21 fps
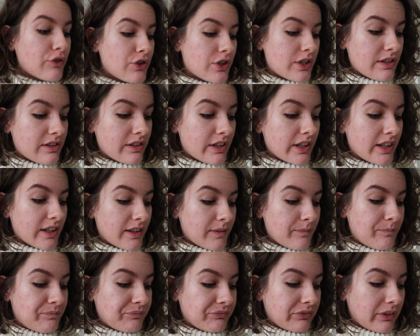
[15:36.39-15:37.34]
cheesecake,
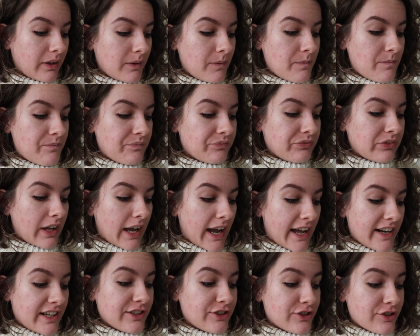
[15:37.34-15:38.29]

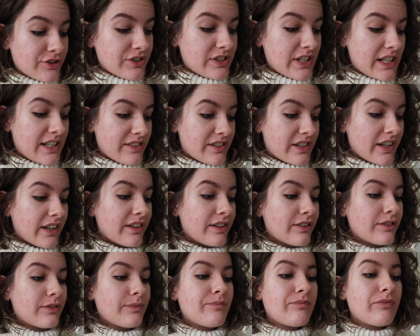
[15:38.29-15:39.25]
and it does taste
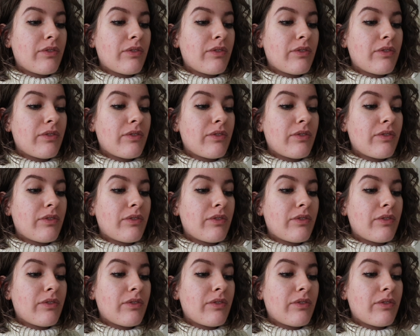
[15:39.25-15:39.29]
nice.